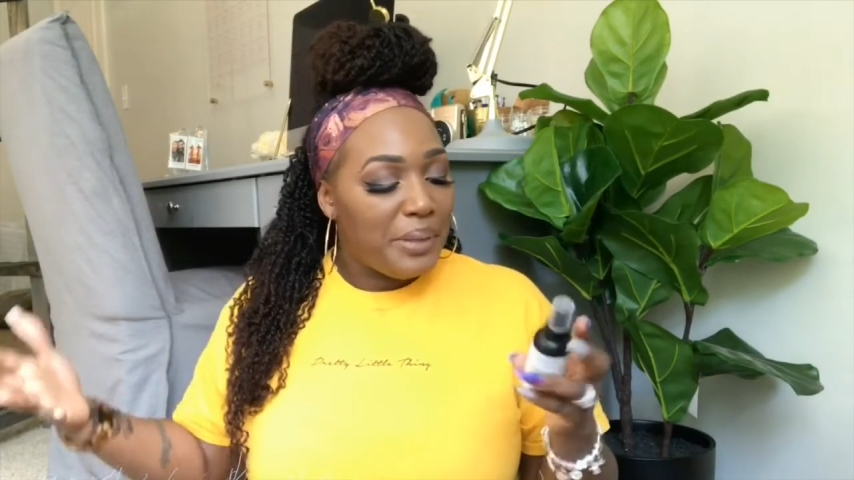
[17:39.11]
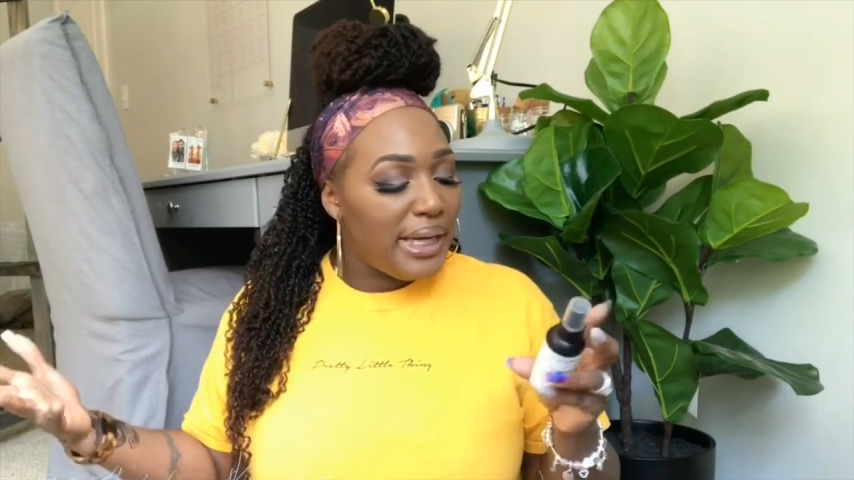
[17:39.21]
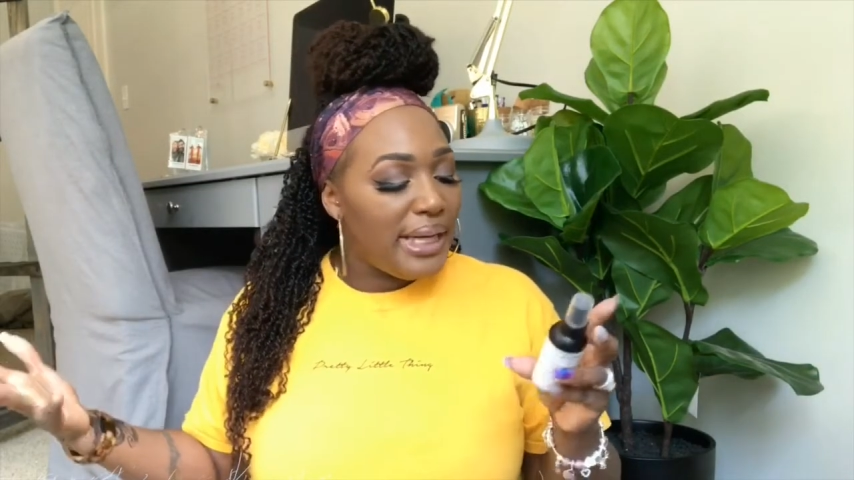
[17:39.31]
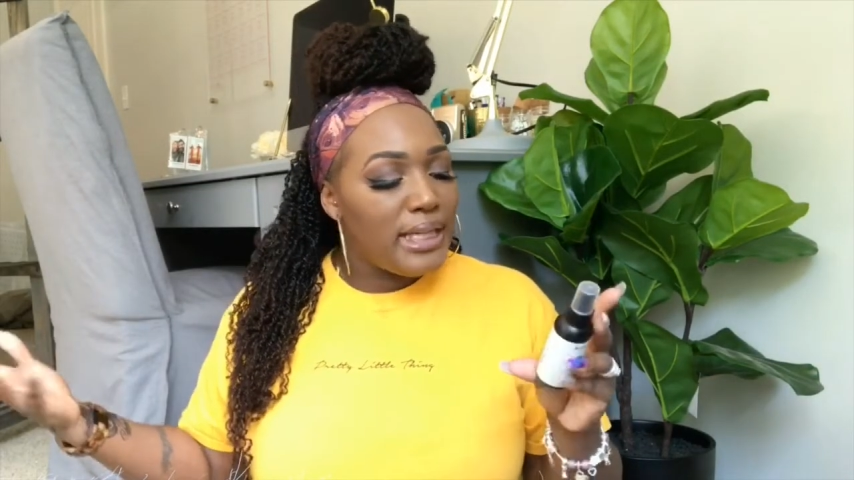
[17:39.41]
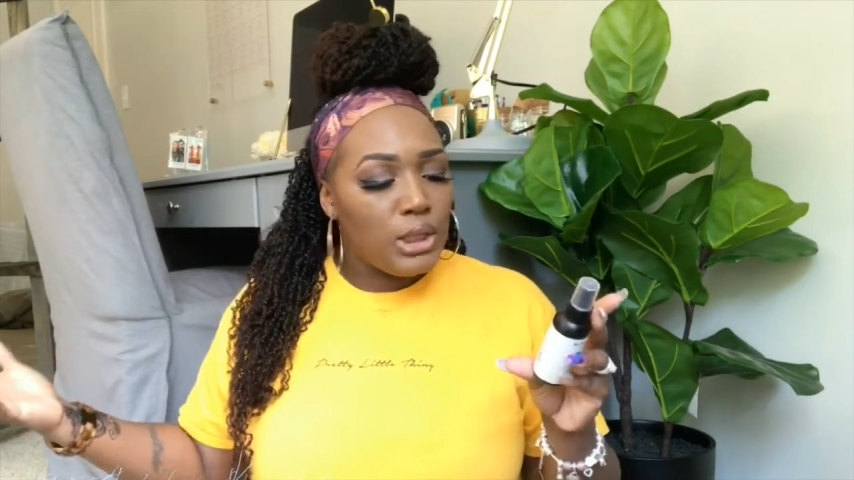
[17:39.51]

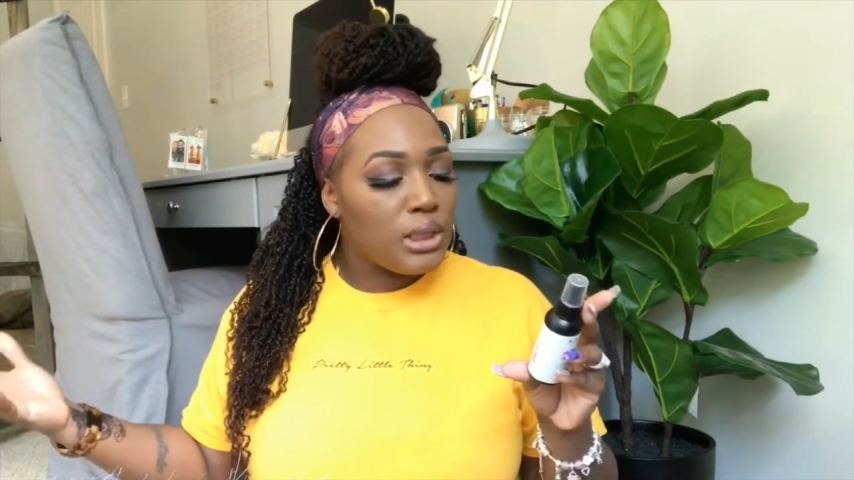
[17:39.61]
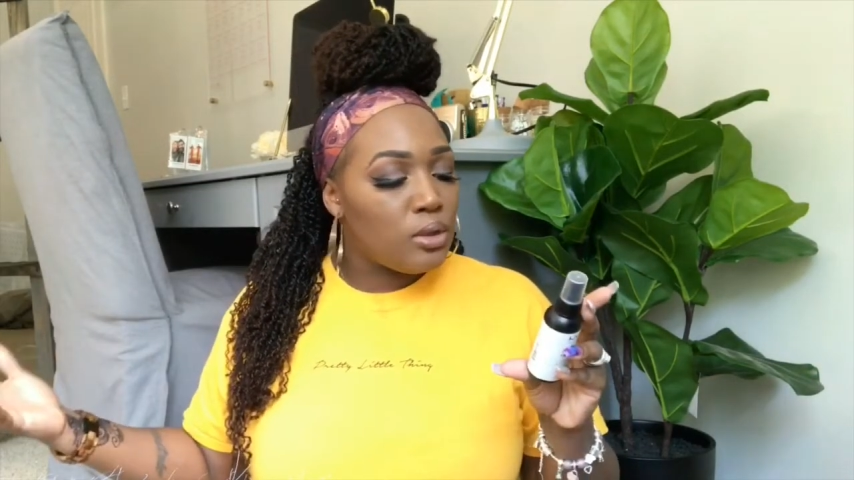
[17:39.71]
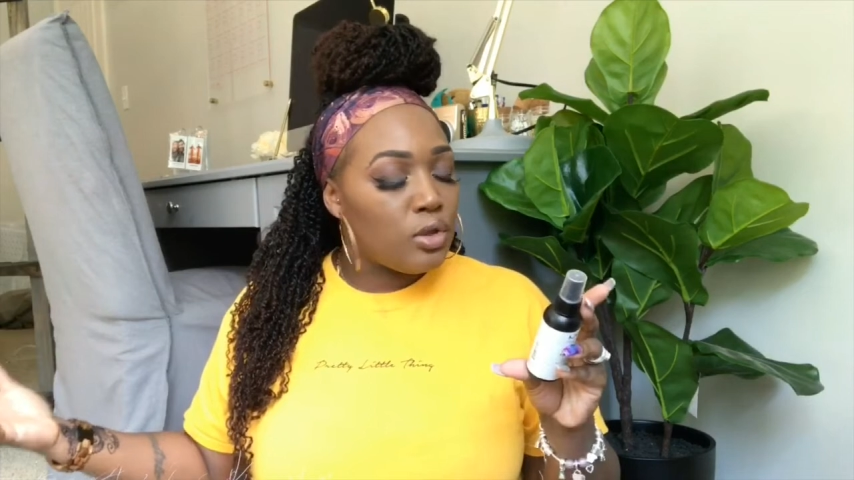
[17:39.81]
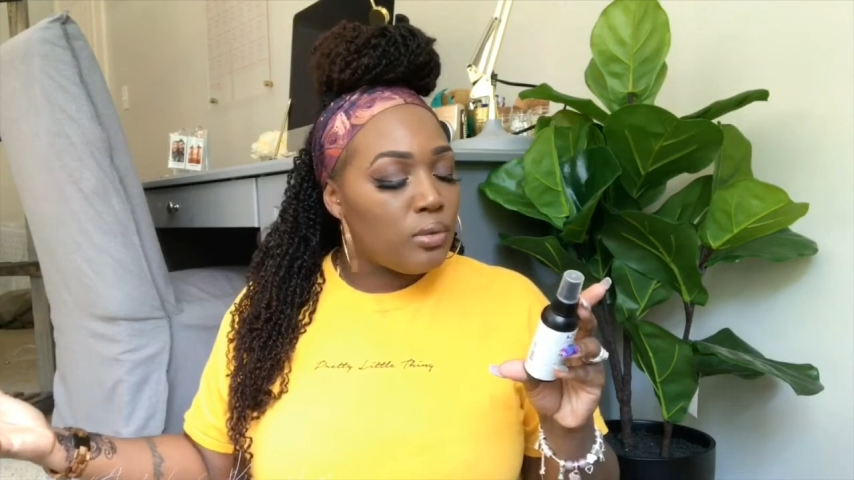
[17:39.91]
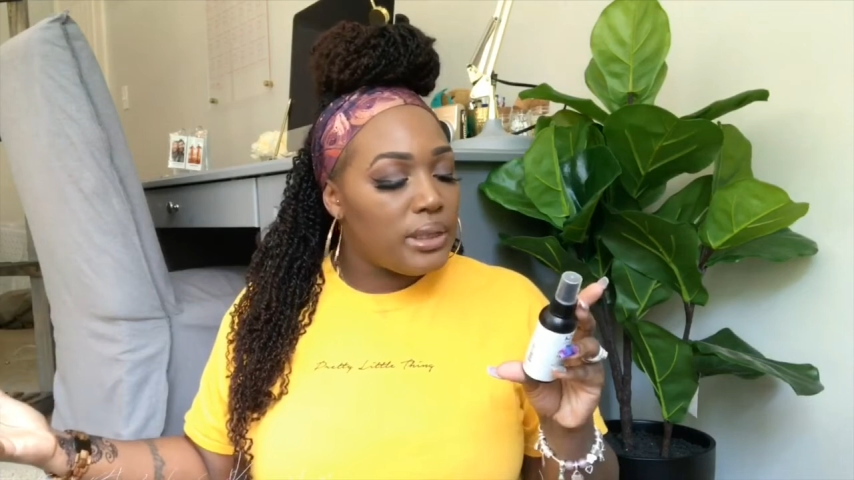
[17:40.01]
But it's
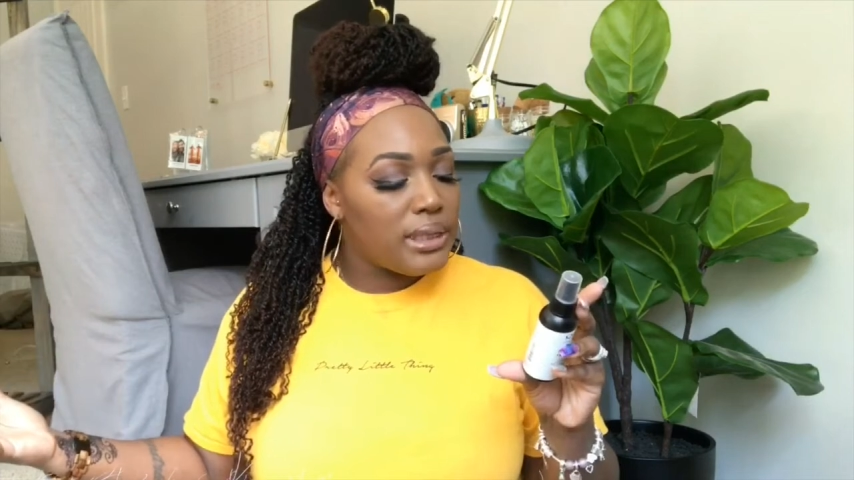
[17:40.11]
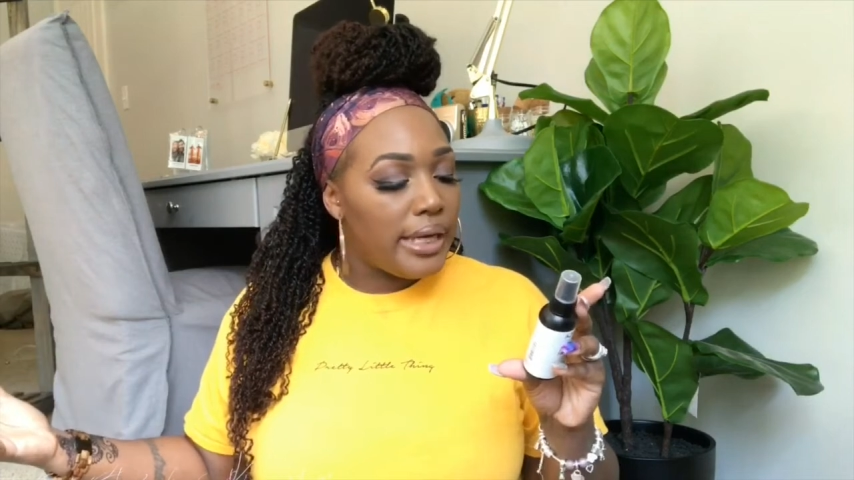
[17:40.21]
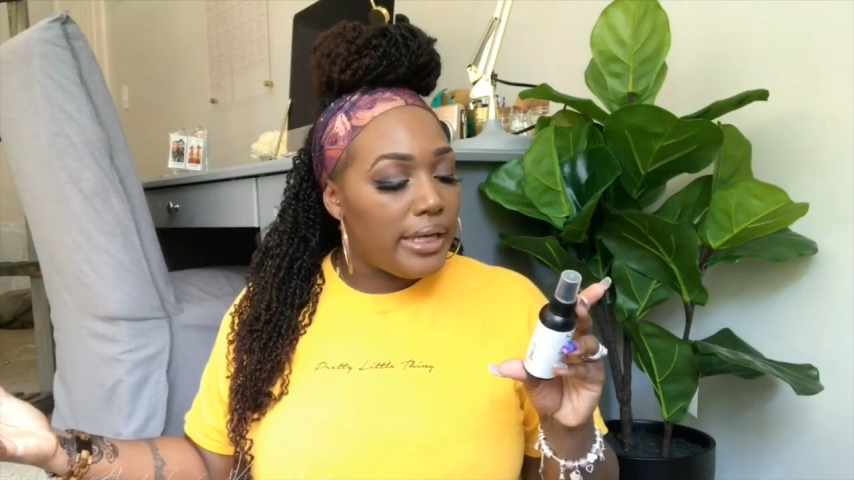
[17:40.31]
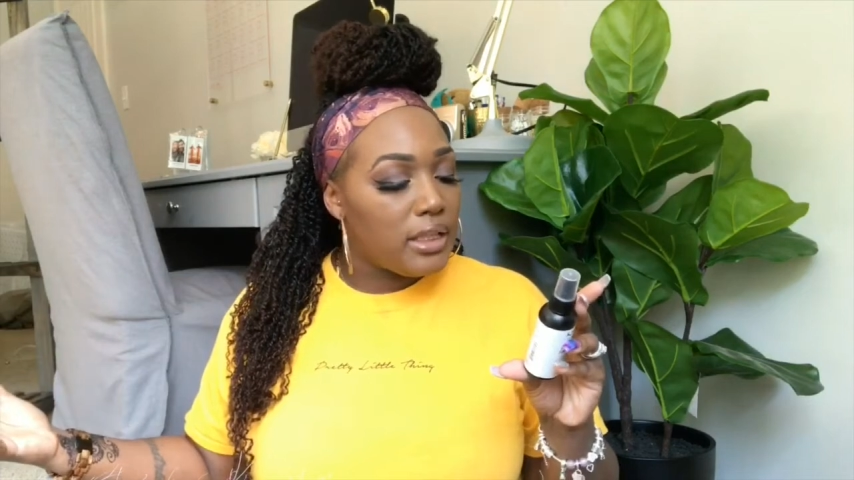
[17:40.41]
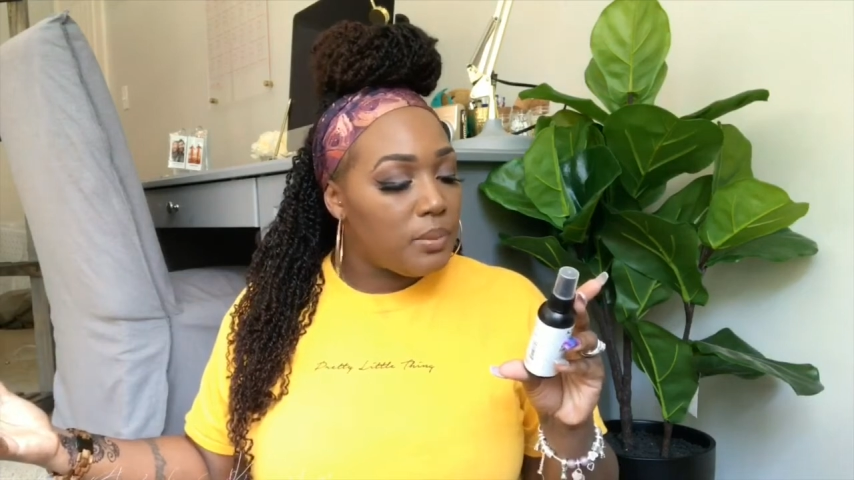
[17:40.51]
just a dewy
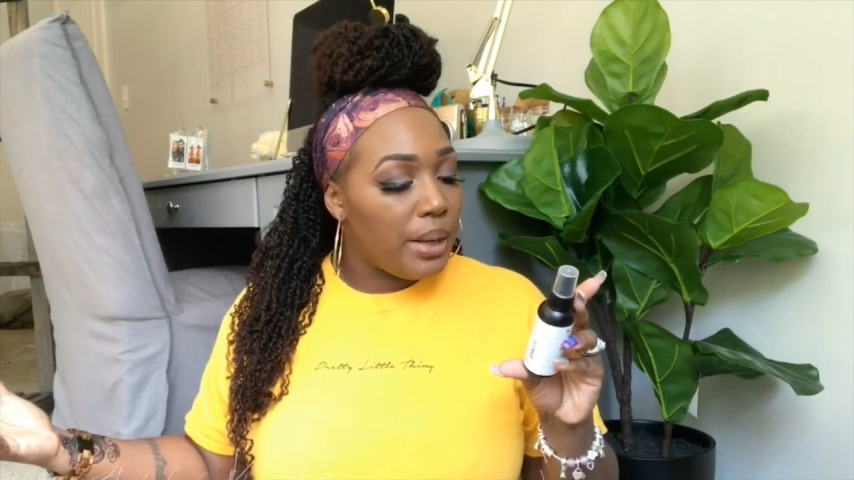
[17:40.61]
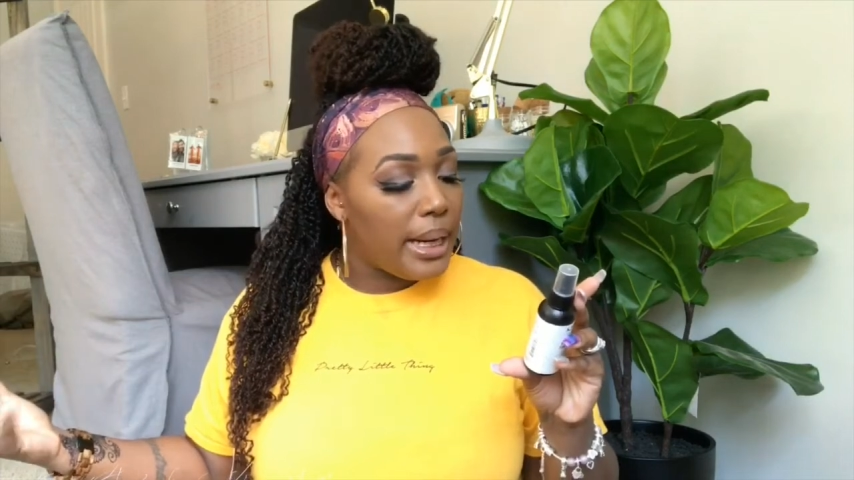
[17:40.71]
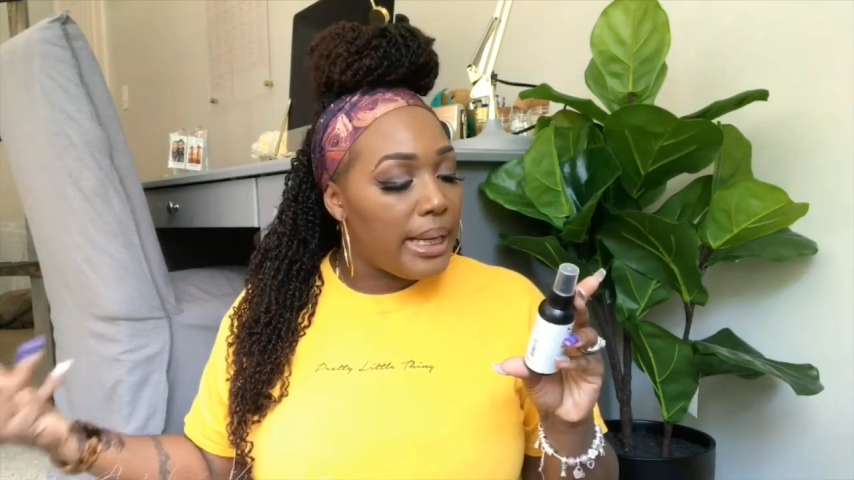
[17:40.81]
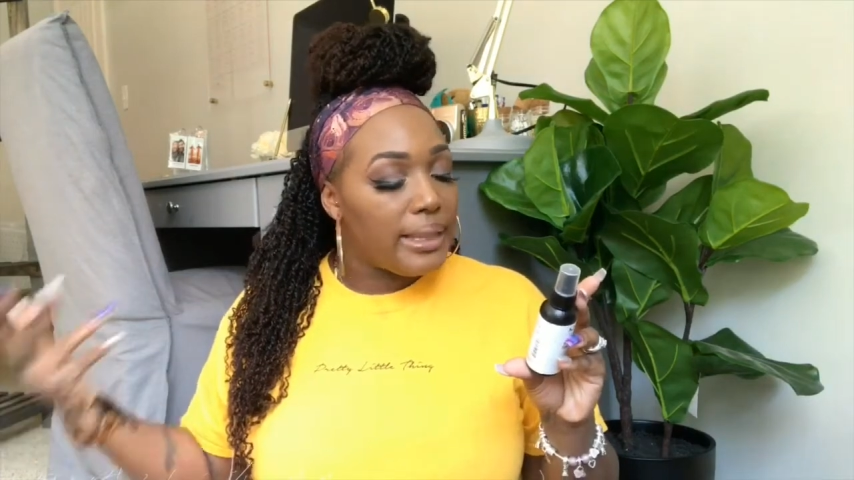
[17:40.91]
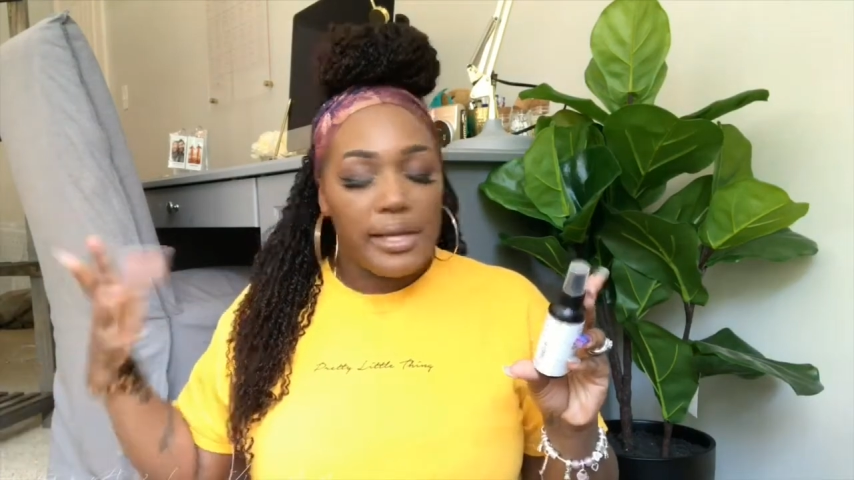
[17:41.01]
setting
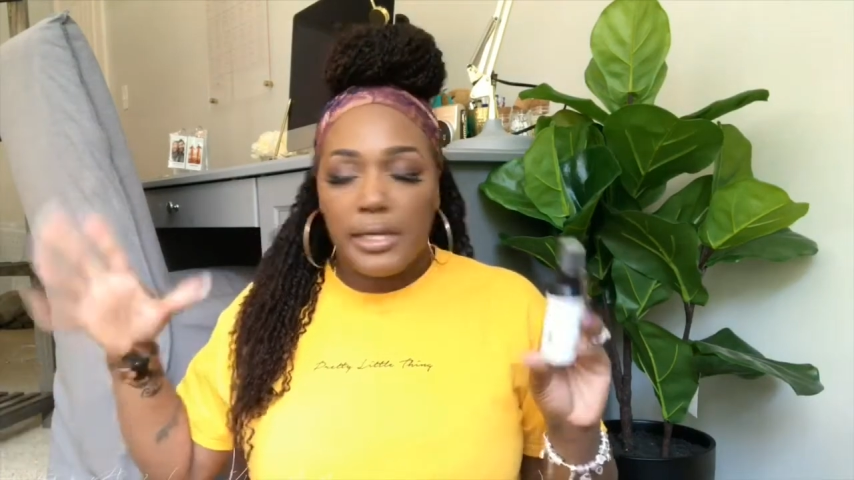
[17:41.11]
spray.